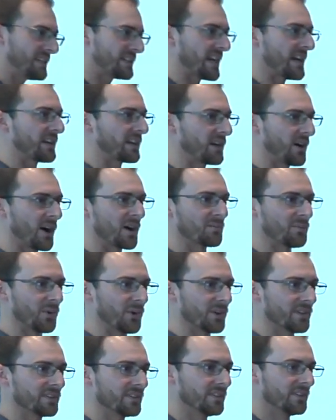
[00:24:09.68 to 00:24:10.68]
these out of
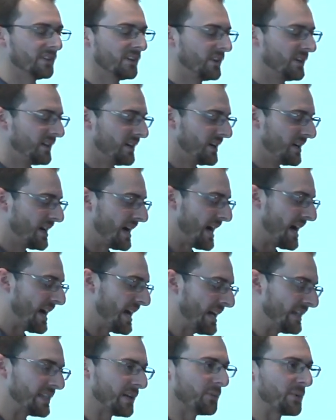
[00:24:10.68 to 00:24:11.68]
cardboard uh,
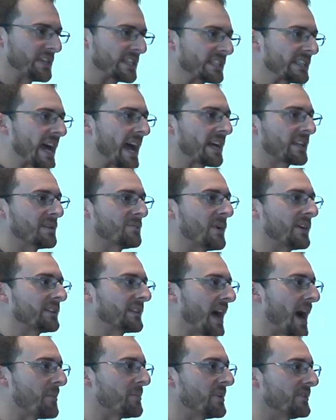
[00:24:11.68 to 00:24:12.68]
and then we stack them on
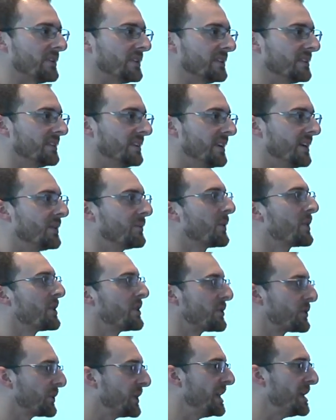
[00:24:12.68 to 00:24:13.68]
top of it. Where
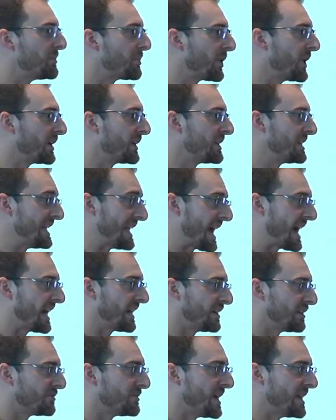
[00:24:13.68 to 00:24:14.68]
the 3D printer, the
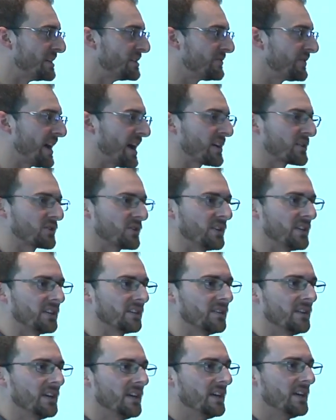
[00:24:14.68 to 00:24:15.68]
additive
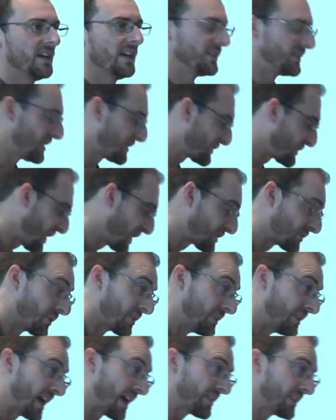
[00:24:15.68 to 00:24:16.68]
manufacturing, is it starts
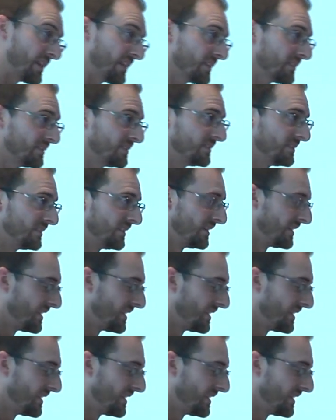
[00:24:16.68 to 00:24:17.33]
with nothing